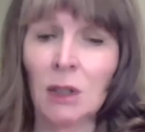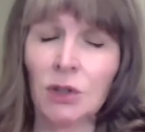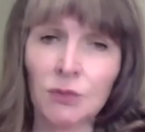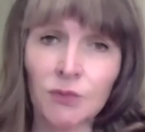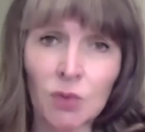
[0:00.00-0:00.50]

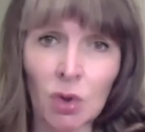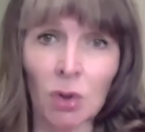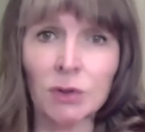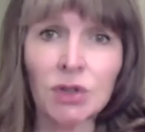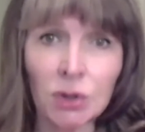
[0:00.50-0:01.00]
You've
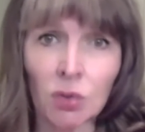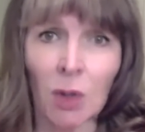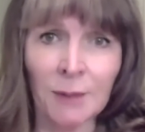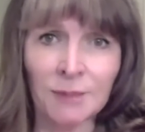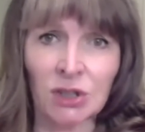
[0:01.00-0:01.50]
got to
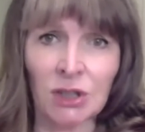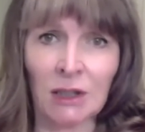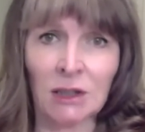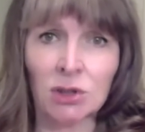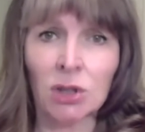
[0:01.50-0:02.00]
grab
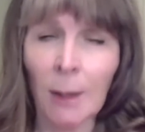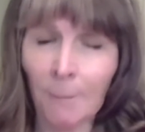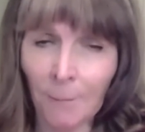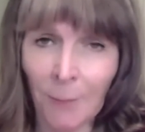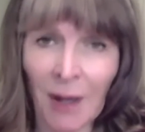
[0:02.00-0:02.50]
change
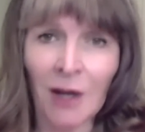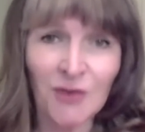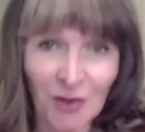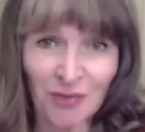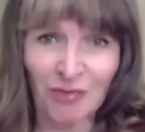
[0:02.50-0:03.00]
by
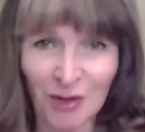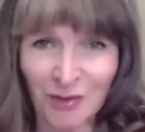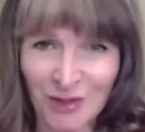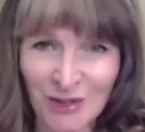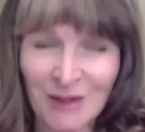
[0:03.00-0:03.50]
the
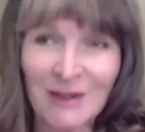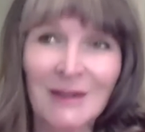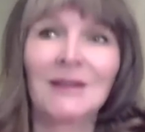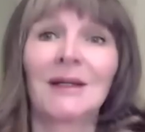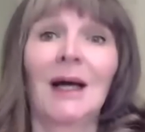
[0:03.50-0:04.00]
throat
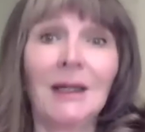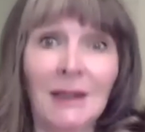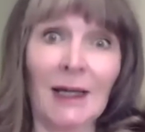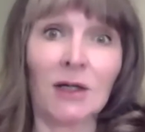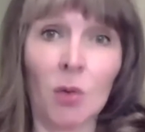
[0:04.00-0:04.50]
and
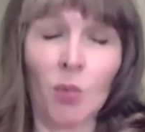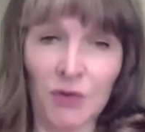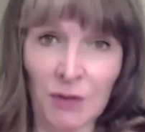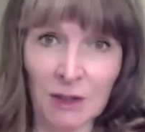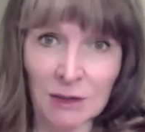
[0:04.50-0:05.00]
get on
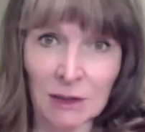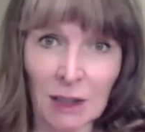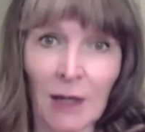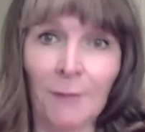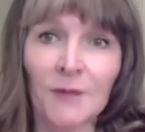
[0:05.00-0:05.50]
with it.
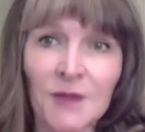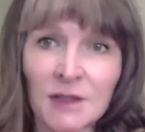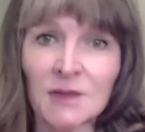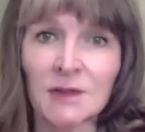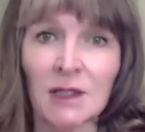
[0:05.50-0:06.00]
And
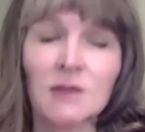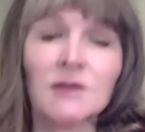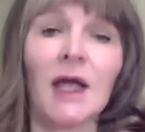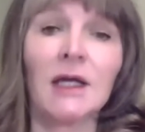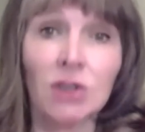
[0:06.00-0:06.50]
this
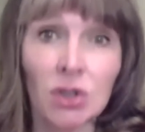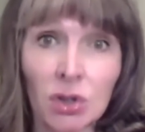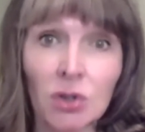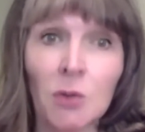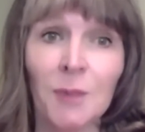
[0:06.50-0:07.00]
is a
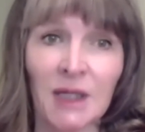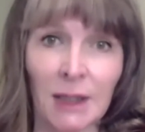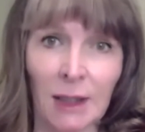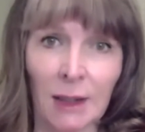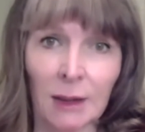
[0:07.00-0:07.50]
new
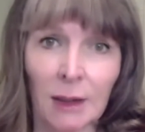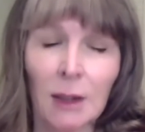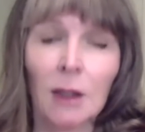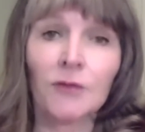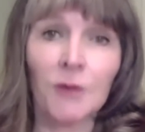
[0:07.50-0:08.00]
beginning
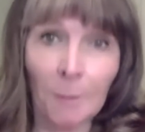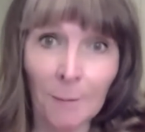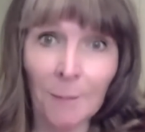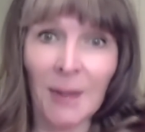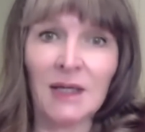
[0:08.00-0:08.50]
for
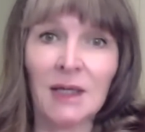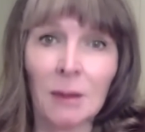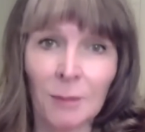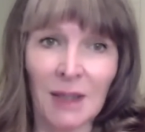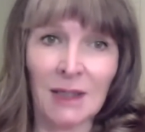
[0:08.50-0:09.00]

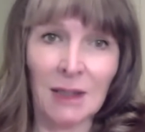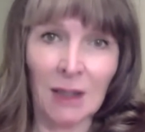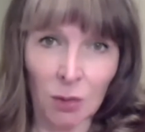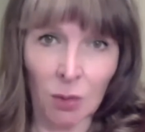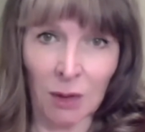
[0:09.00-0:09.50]
many, many
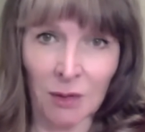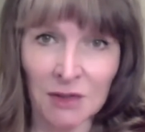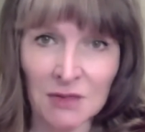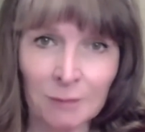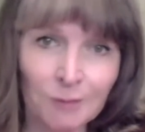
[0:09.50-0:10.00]

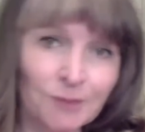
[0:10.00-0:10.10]
Aquarians.